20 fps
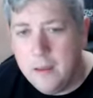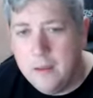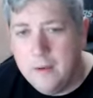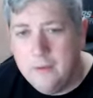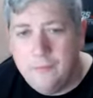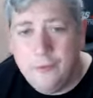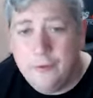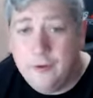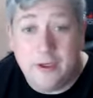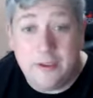
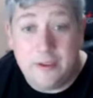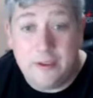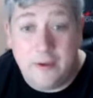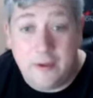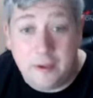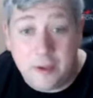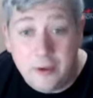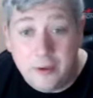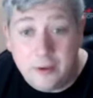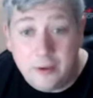Food that doesn't know
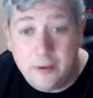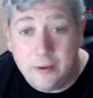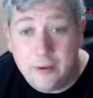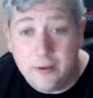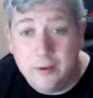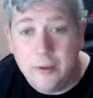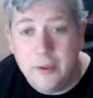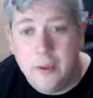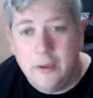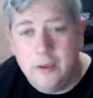how to cook.
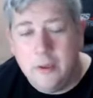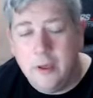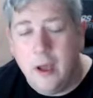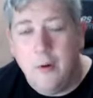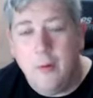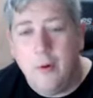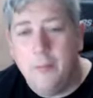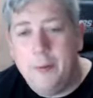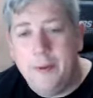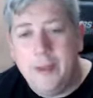No,
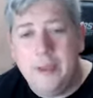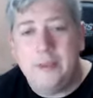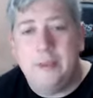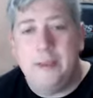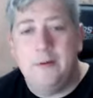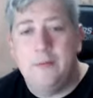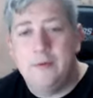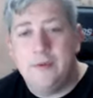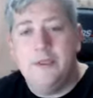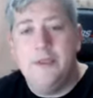what Peter
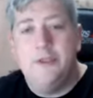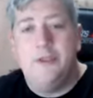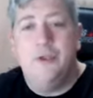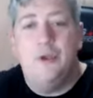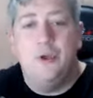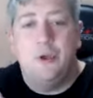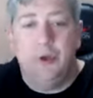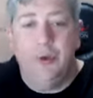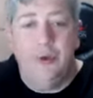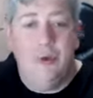did was
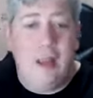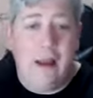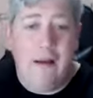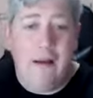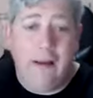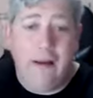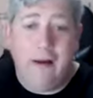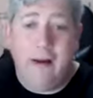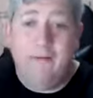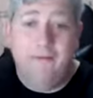institute a new layer
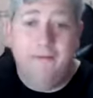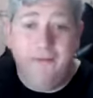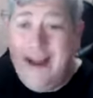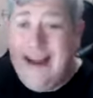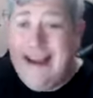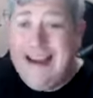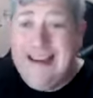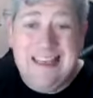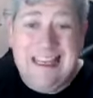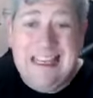leader,
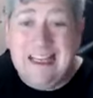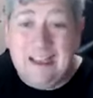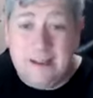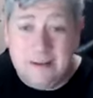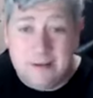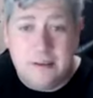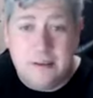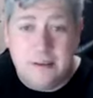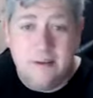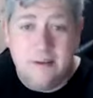invented
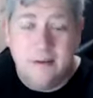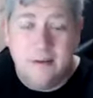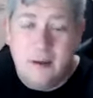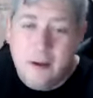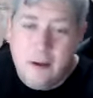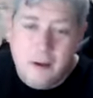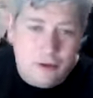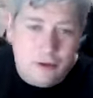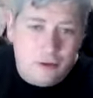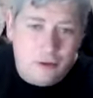deacons,
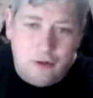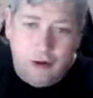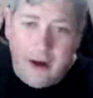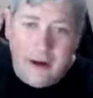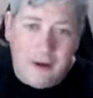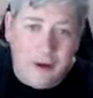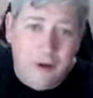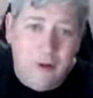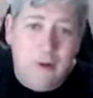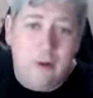create
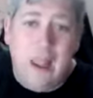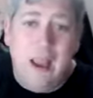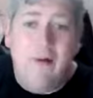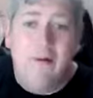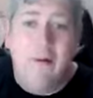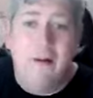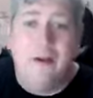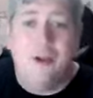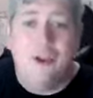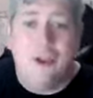a new layer of
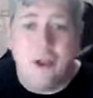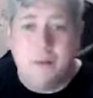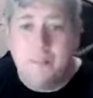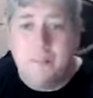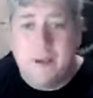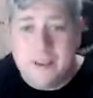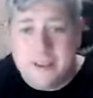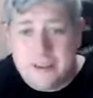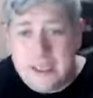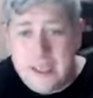leadership,
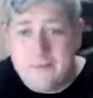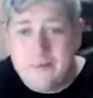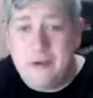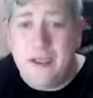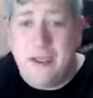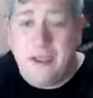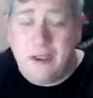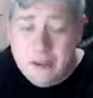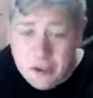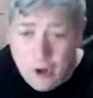pick 7
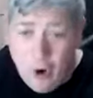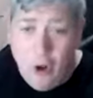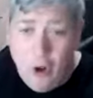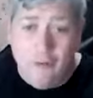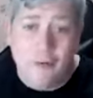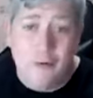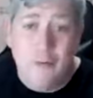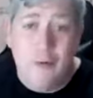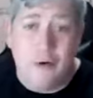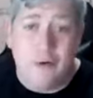deacons, all
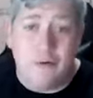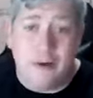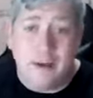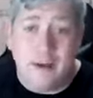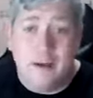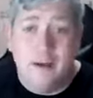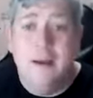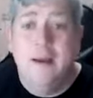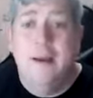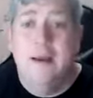of whom were
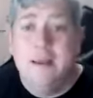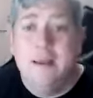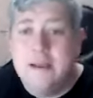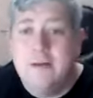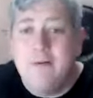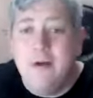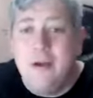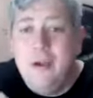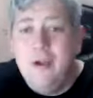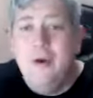Greek, and said,
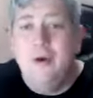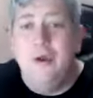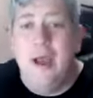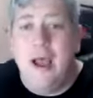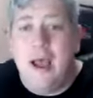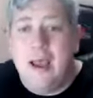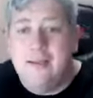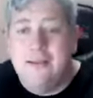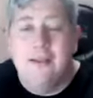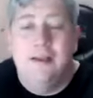right, you
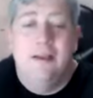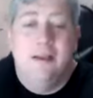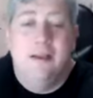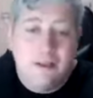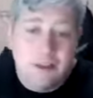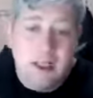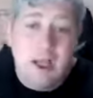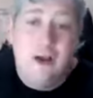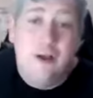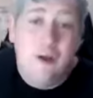guys
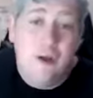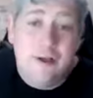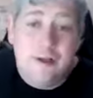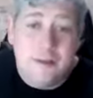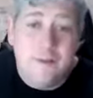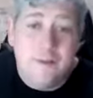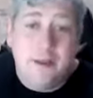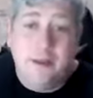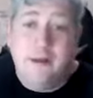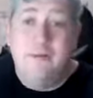start cooking
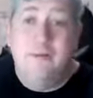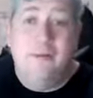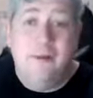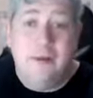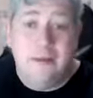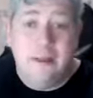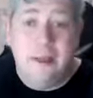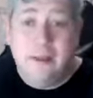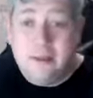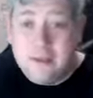some dinner for
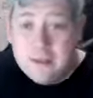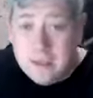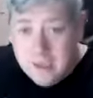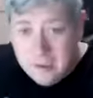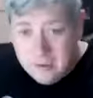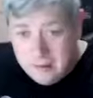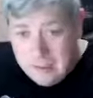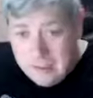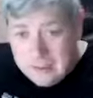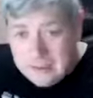these ladies.
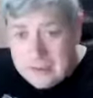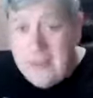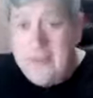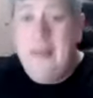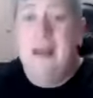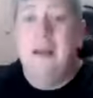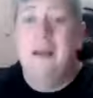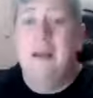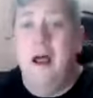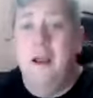Let's get
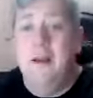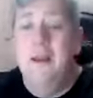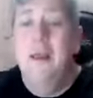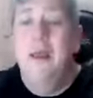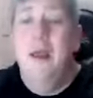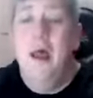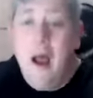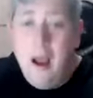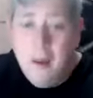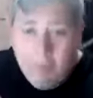that done.
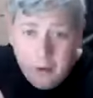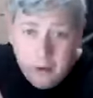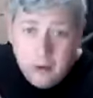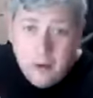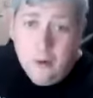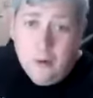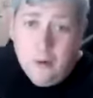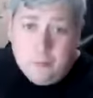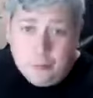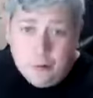I'm going to
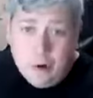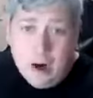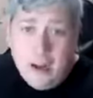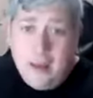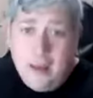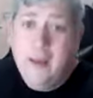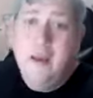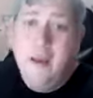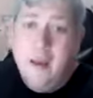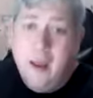go and
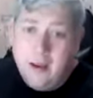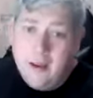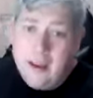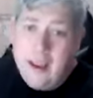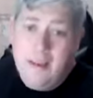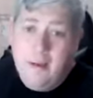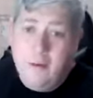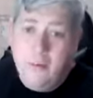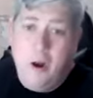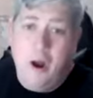pray and get
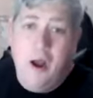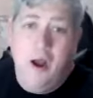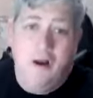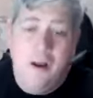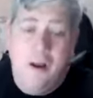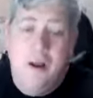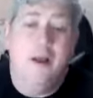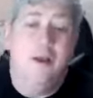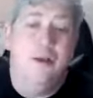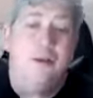in the word,
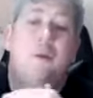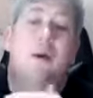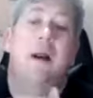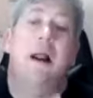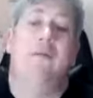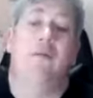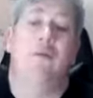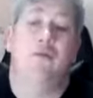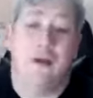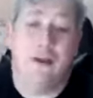and so we're going
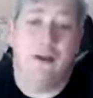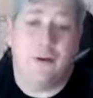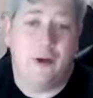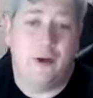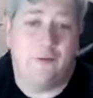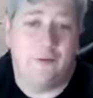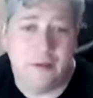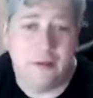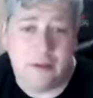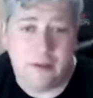to have a great
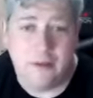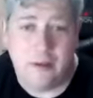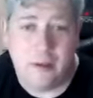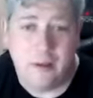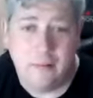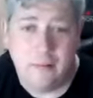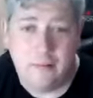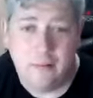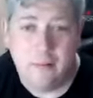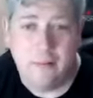service Sunday.
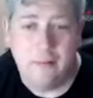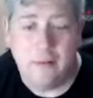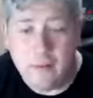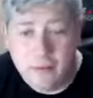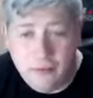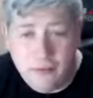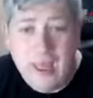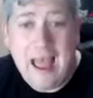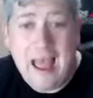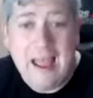Now,
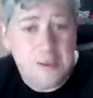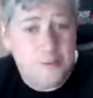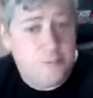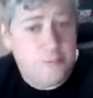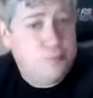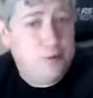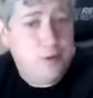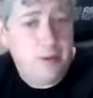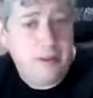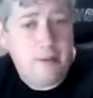that is
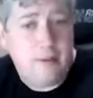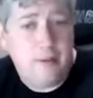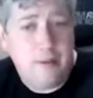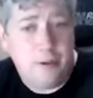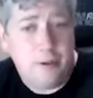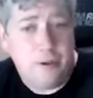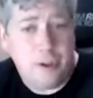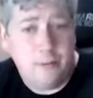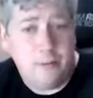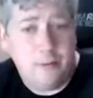brilliant
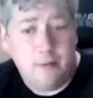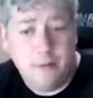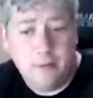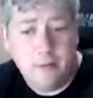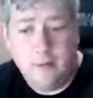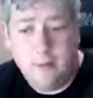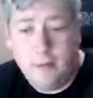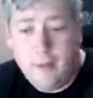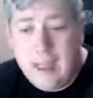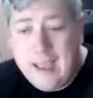leadership.
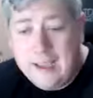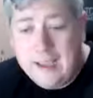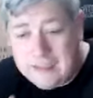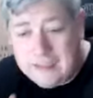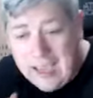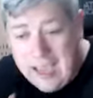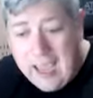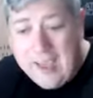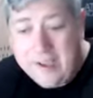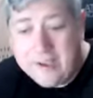That is
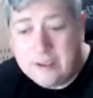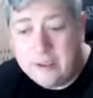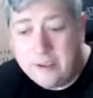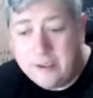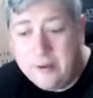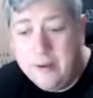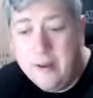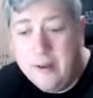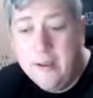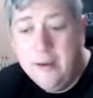
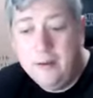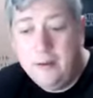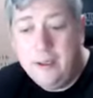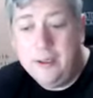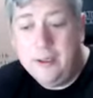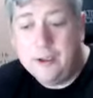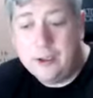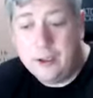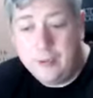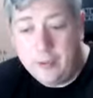excellent
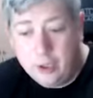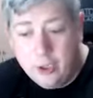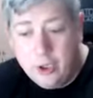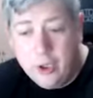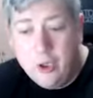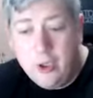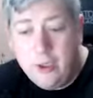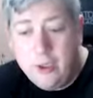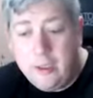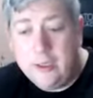leadership. A
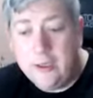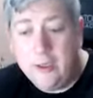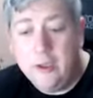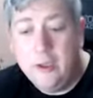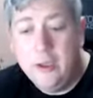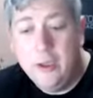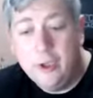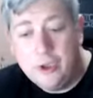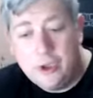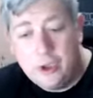good leader
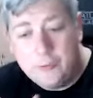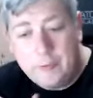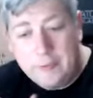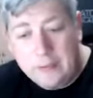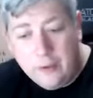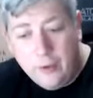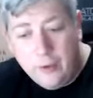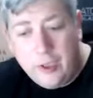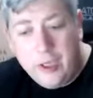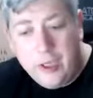should be
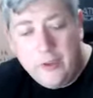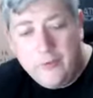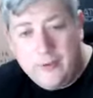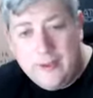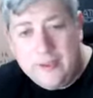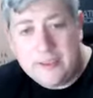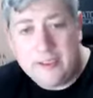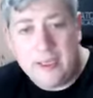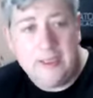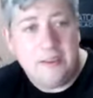looking at
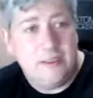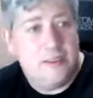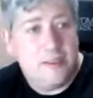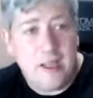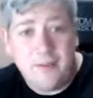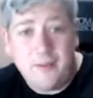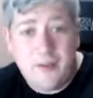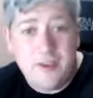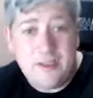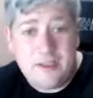these things and
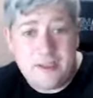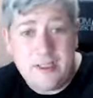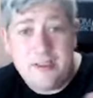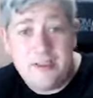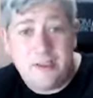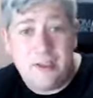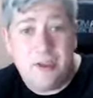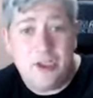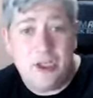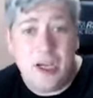saying, this needs
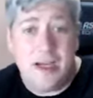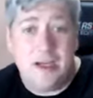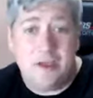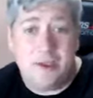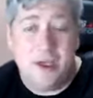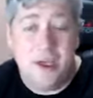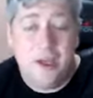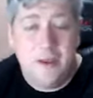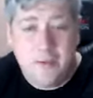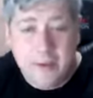to
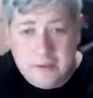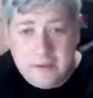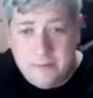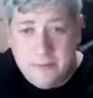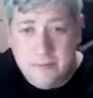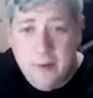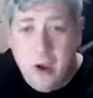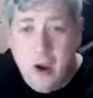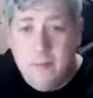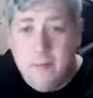change. There's a
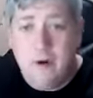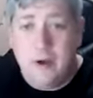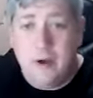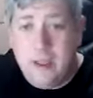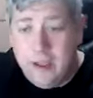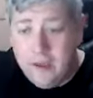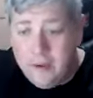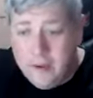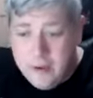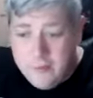murmuring
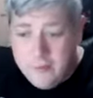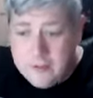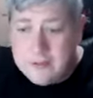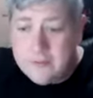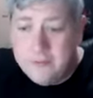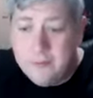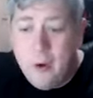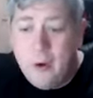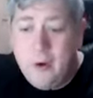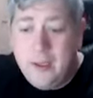here. There's a
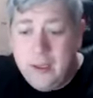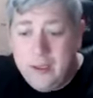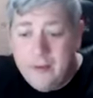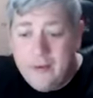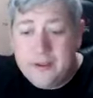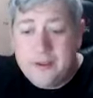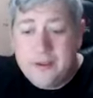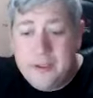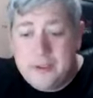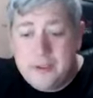moaning here.
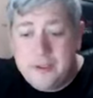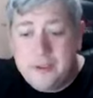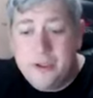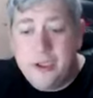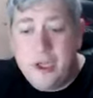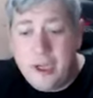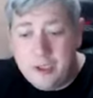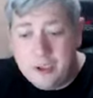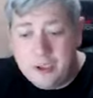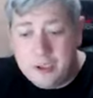This needs to
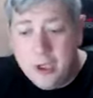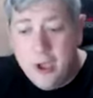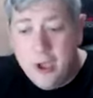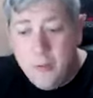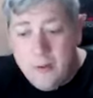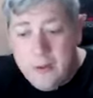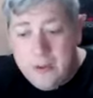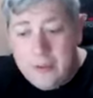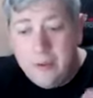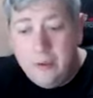change.
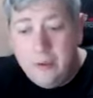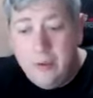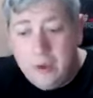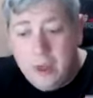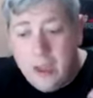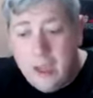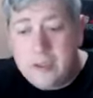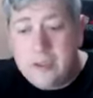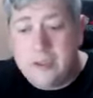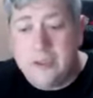We need to look
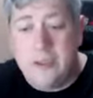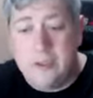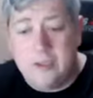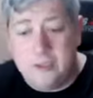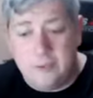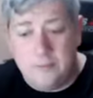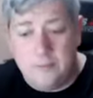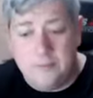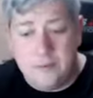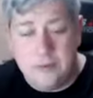at our
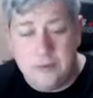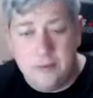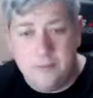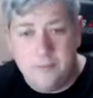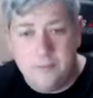systems.